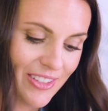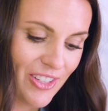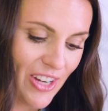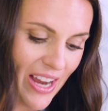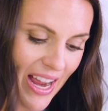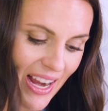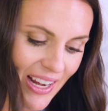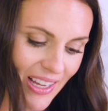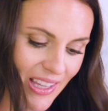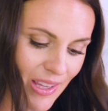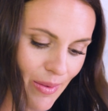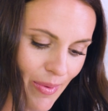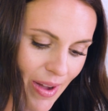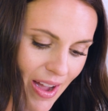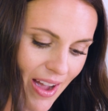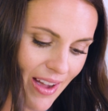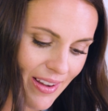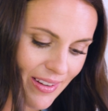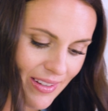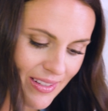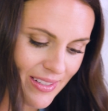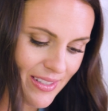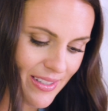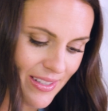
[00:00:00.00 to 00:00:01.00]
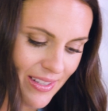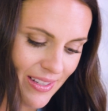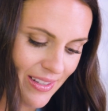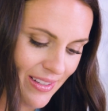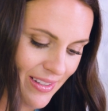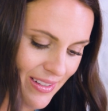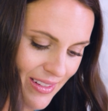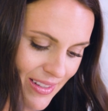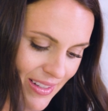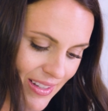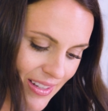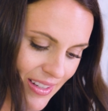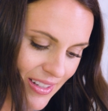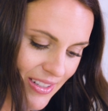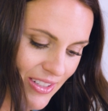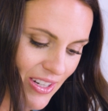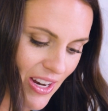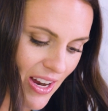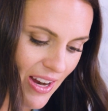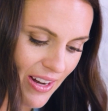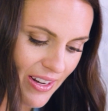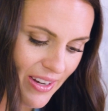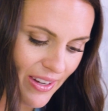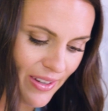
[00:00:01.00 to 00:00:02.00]
Jack in the Box
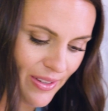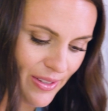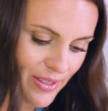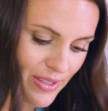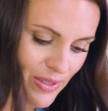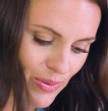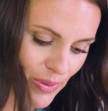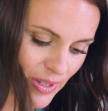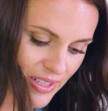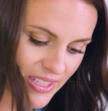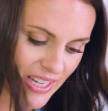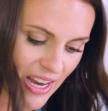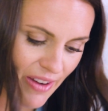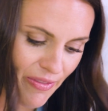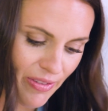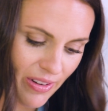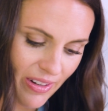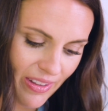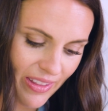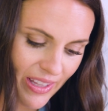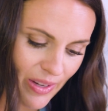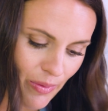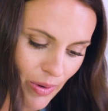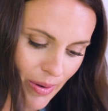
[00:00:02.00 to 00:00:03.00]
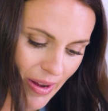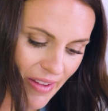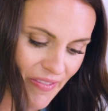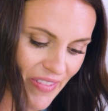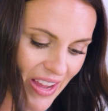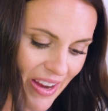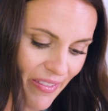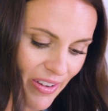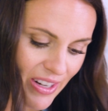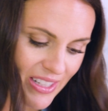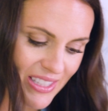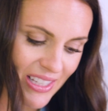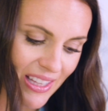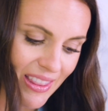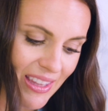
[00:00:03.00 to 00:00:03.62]
tacos were definitely one of my favorites.